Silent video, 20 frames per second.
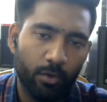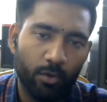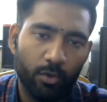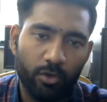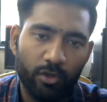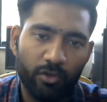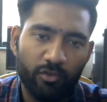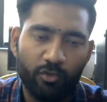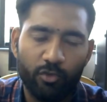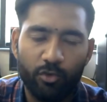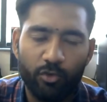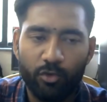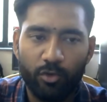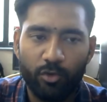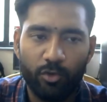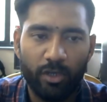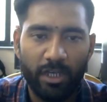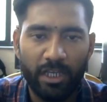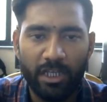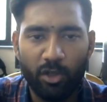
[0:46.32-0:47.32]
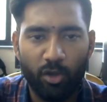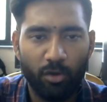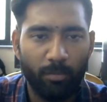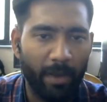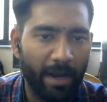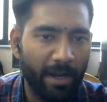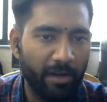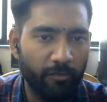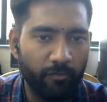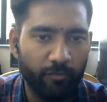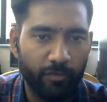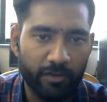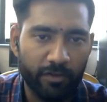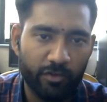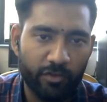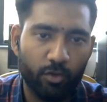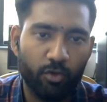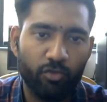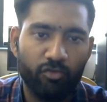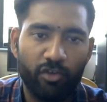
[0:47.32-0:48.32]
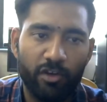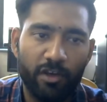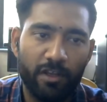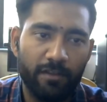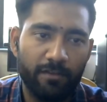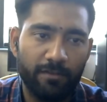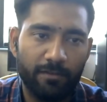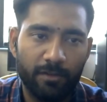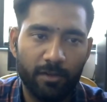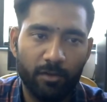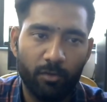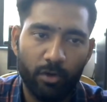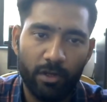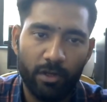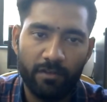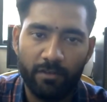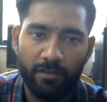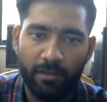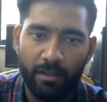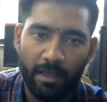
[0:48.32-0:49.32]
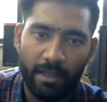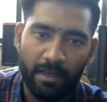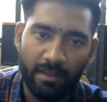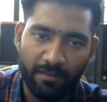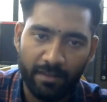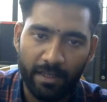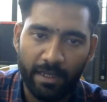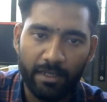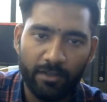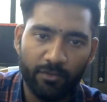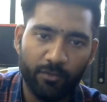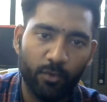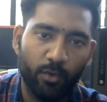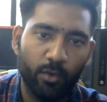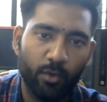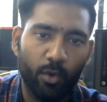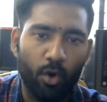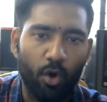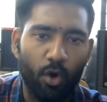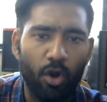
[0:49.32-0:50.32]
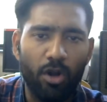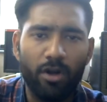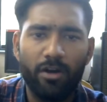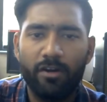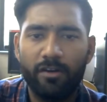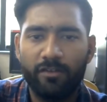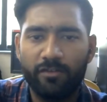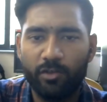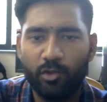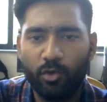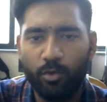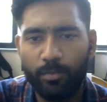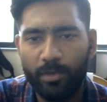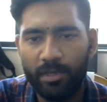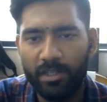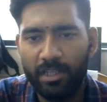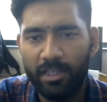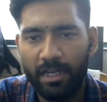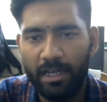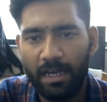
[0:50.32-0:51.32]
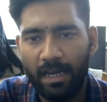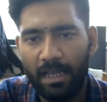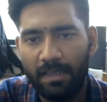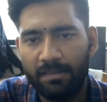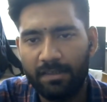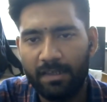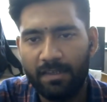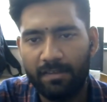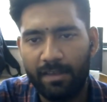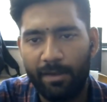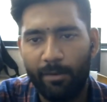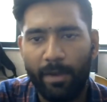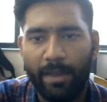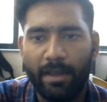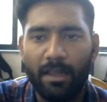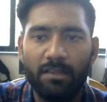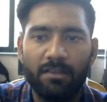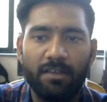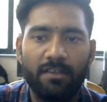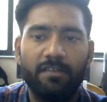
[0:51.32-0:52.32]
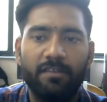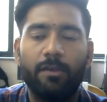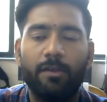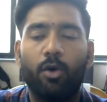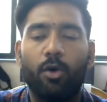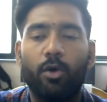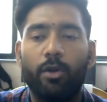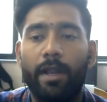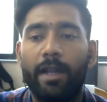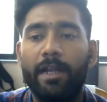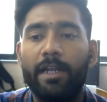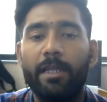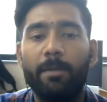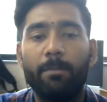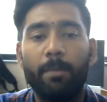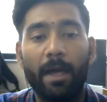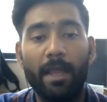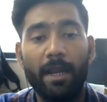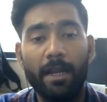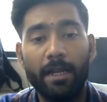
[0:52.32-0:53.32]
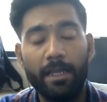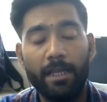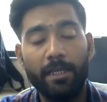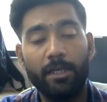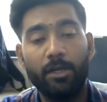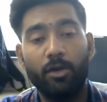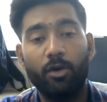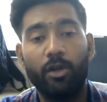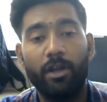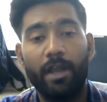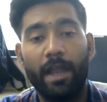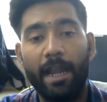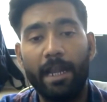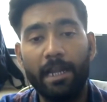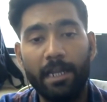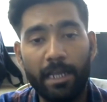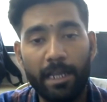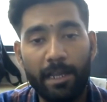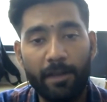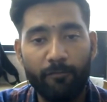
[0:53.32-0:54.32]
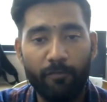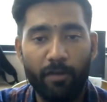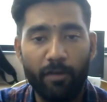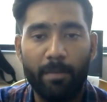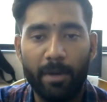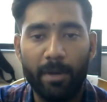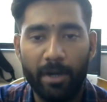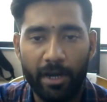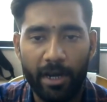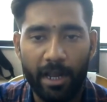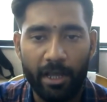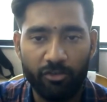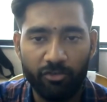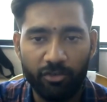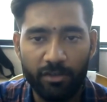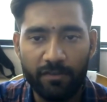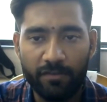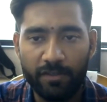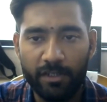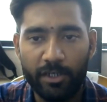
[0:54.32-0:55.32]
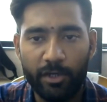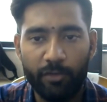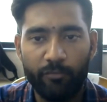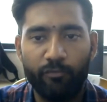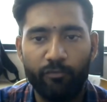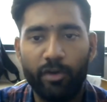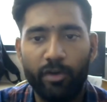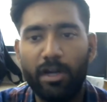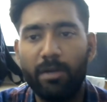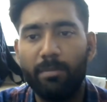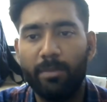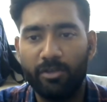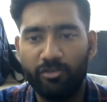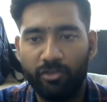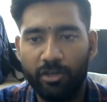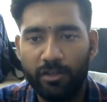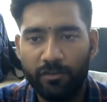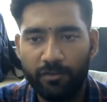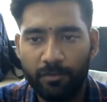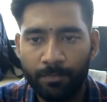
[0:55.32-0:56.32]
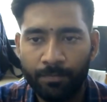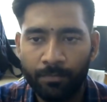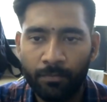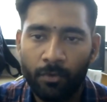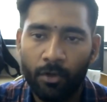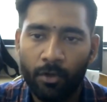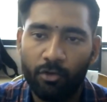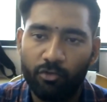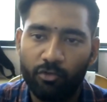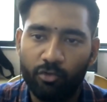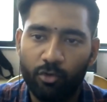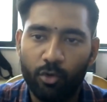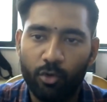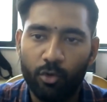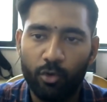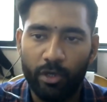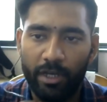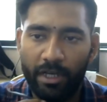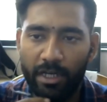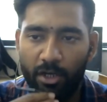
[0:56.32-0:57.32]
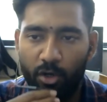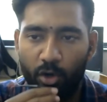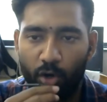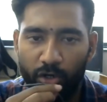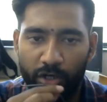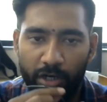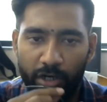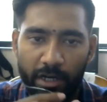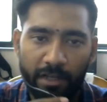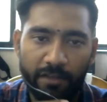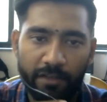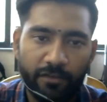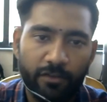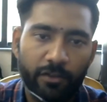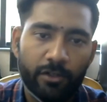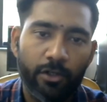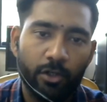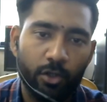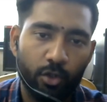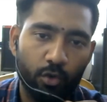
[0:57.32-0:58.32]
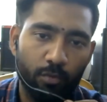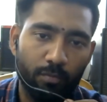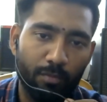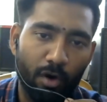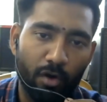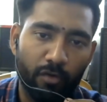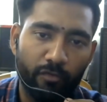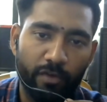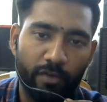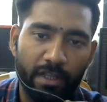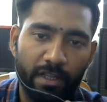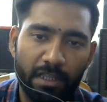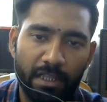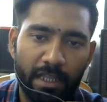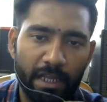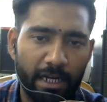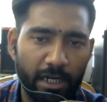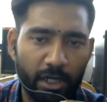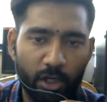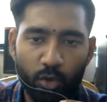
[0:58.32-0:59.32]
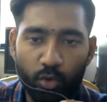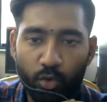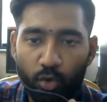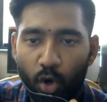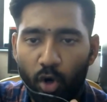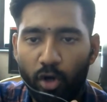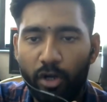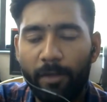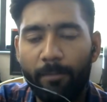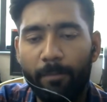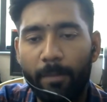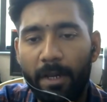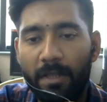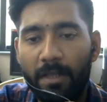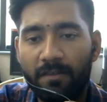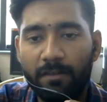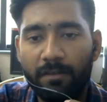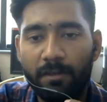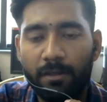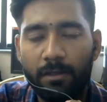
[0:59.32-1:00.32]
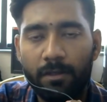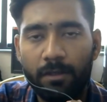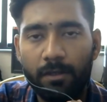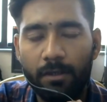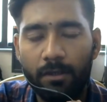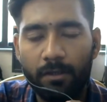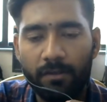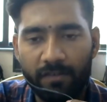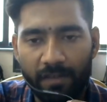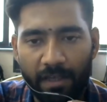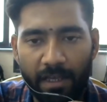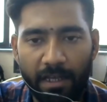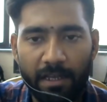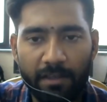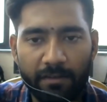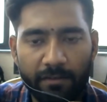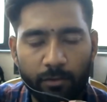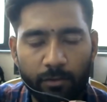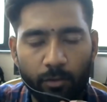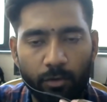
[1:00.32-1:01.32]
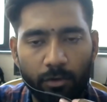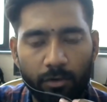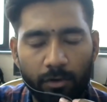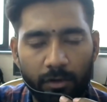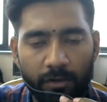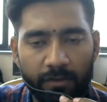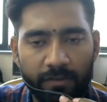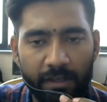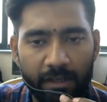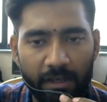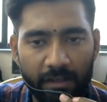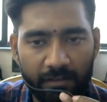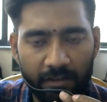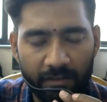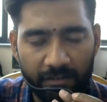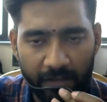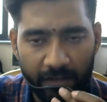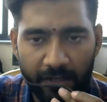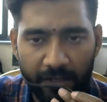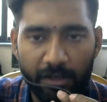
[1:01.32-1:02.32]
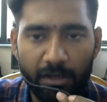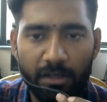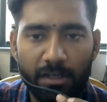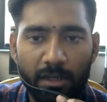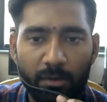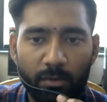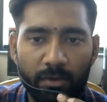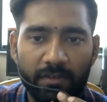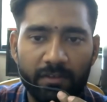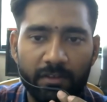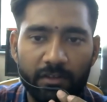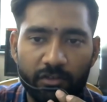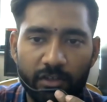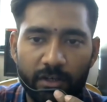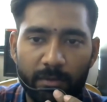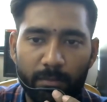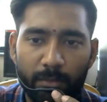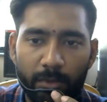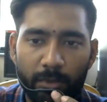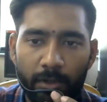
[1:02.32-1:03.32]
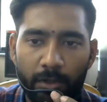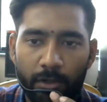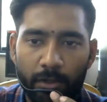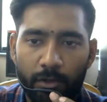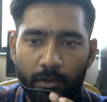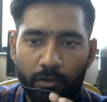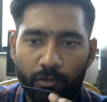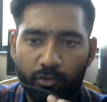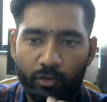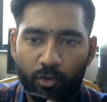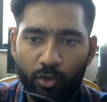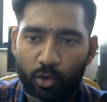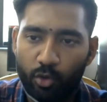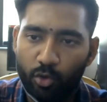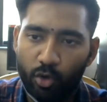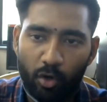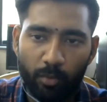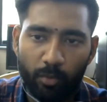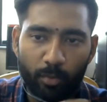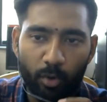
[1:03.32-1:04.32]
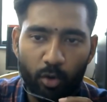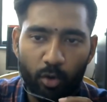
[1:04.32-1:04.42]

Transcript: Okay, so in our mind, first question is, sir, what is NSAID? So all drugs grouped in the classes have analgesic or antipyretic or anti-inflammatory actions in different measures. So in contrast to morphine, they do not depress CNS. Uh, CNS is central nervous system. So do not